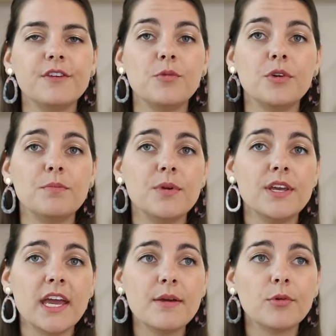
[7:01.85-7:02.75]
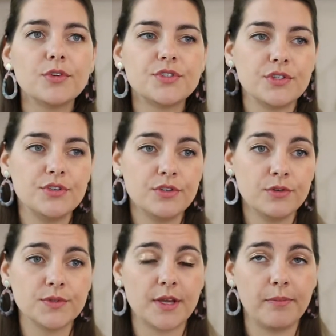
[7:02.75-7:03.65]
you would be able to do
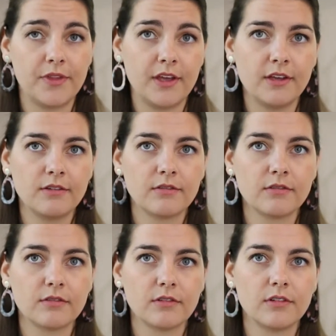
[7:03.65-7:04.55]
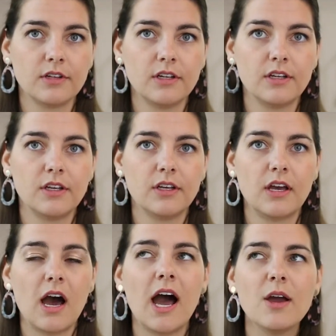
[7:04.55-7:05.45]
something.
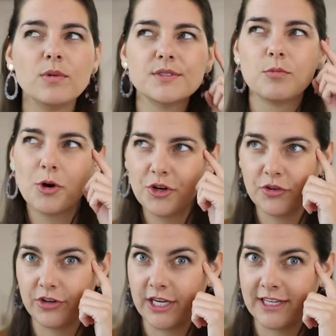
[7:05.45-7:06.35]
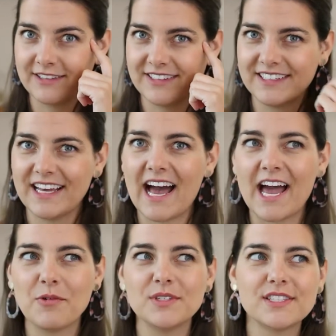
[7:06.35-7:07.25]
I was wondering,
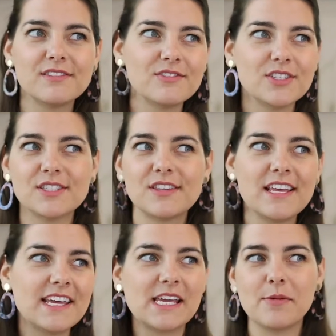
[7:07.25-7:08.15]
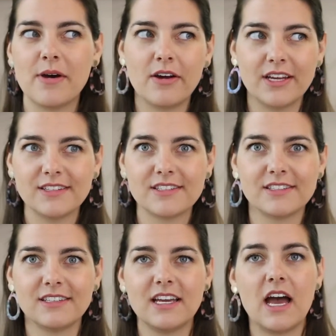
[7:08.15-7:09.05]
I was just thinking about it.
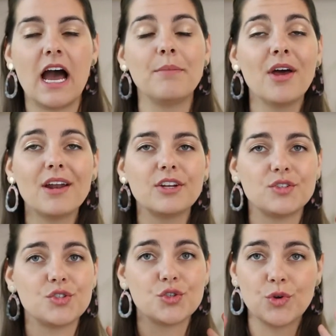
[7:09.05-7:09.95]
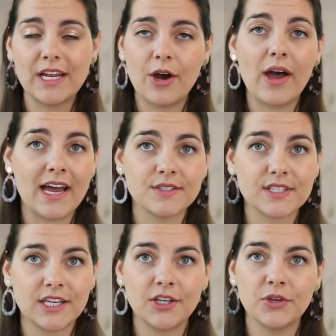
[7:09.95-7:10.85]
I'm not straight out
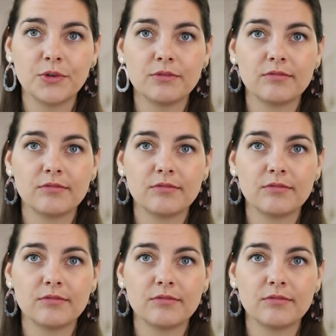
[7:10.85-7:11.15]
asking you.